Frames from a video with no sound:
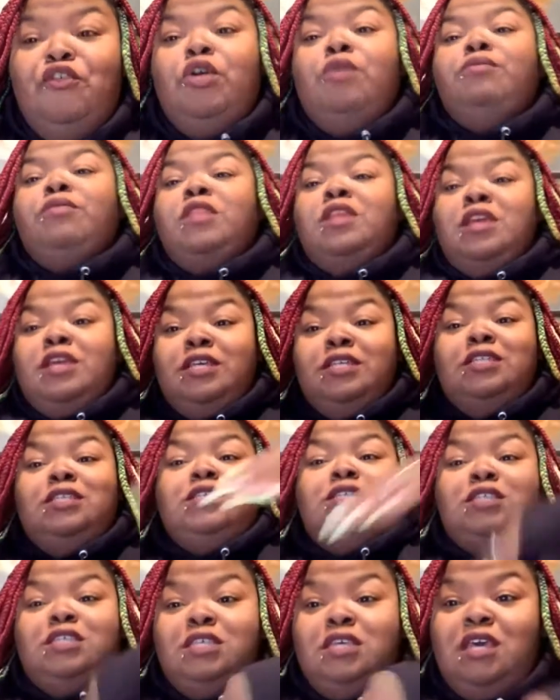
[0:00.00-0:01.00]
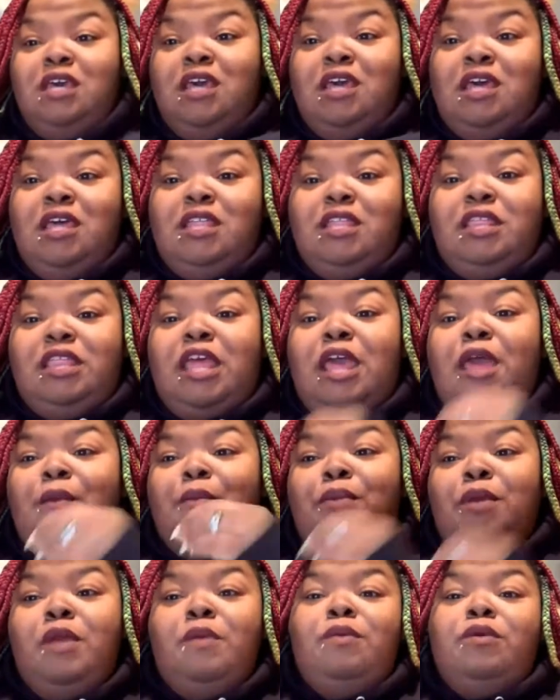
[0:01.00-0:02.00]
from this
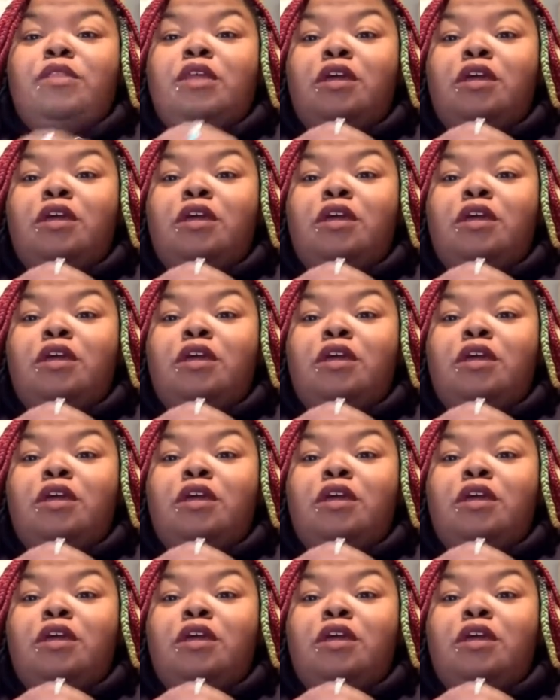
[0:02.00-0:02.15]
that people